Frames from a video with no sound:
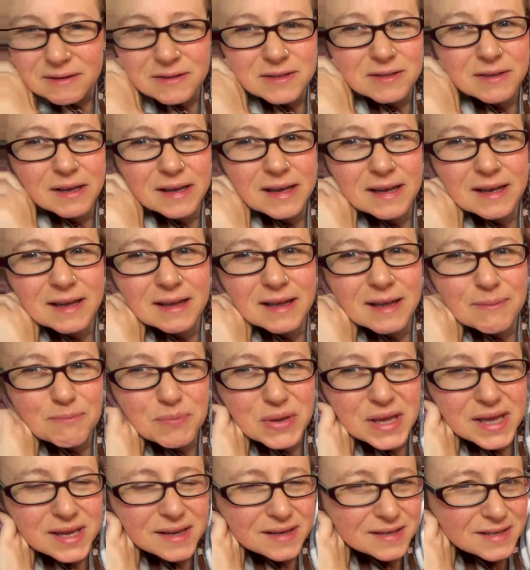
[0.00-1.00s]
Because I
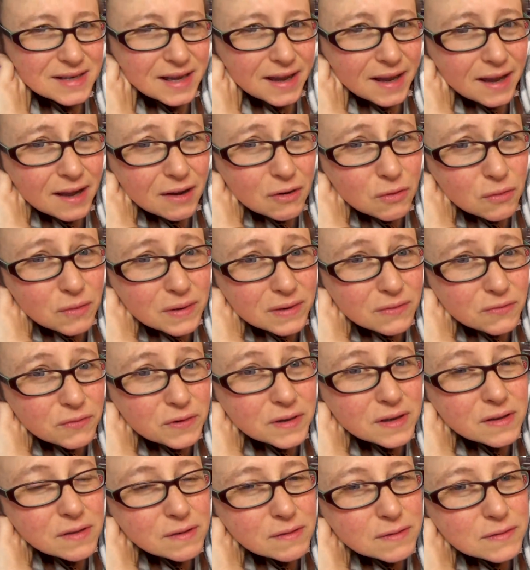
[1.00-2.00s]
pigged out in
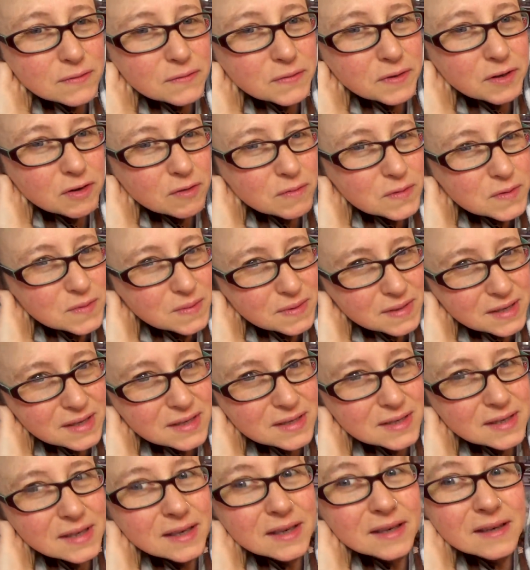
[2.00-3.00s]
front of those films with
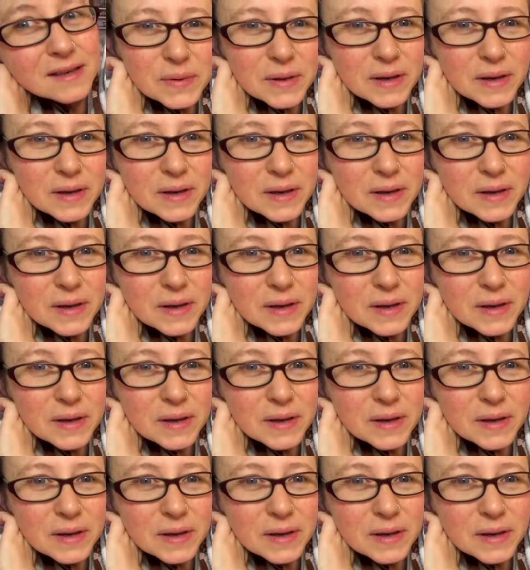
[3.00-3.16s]
Izzy.